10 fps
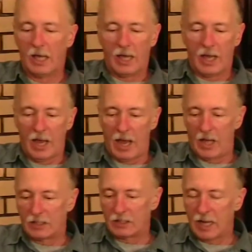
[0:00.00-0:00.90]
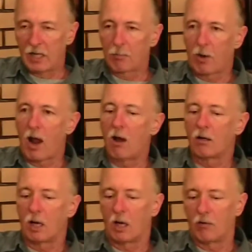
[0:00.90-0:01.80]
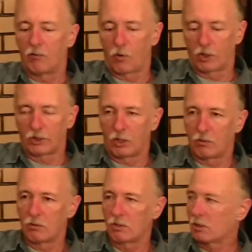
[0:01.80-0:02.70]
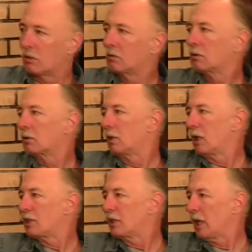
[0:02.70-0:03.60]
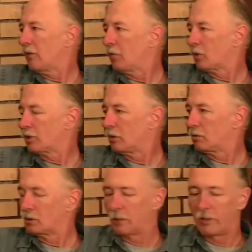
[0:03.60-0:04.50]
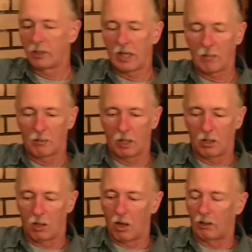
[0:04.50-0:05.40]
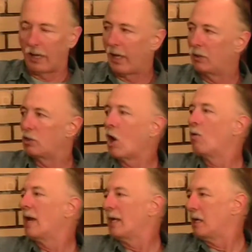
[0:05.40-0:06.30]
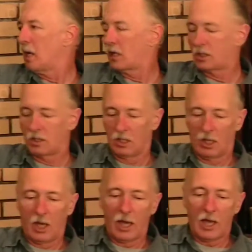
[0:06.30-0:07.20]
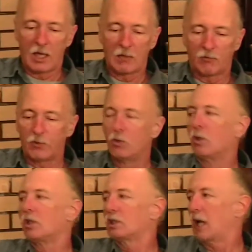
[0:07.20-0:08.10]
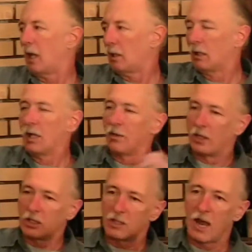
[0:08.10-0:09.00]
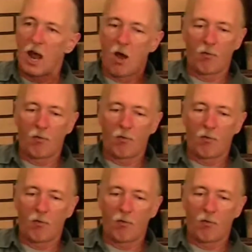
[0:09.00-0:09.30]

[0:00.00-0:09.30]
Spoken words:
And Dana Brown of FourStones.ca, Four Stones Limited, came along and donated us a fuel cell that is now,